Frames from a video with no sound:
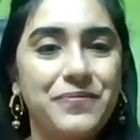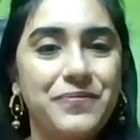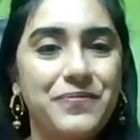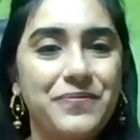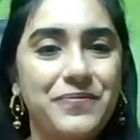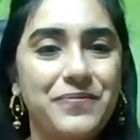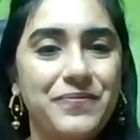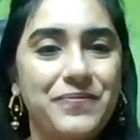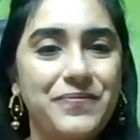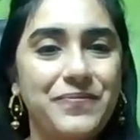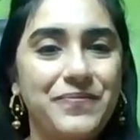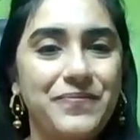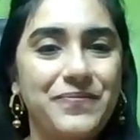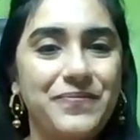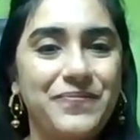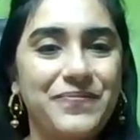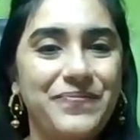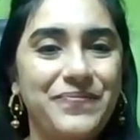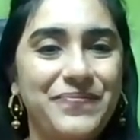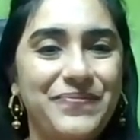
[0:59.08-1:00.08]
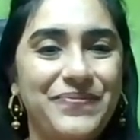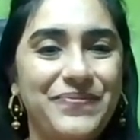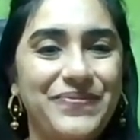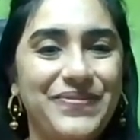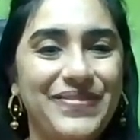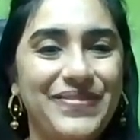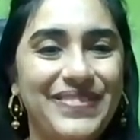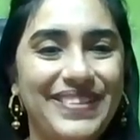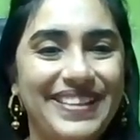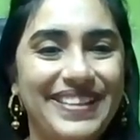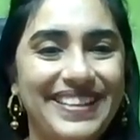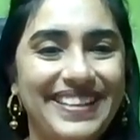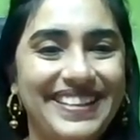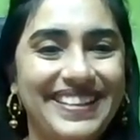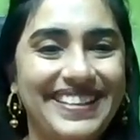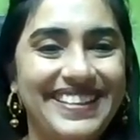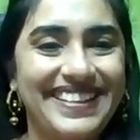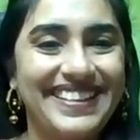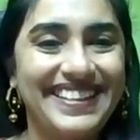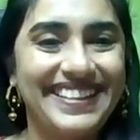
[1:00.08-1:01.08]

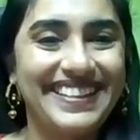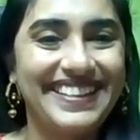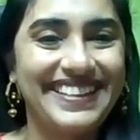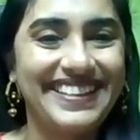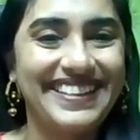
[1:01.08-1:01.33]
[no speech]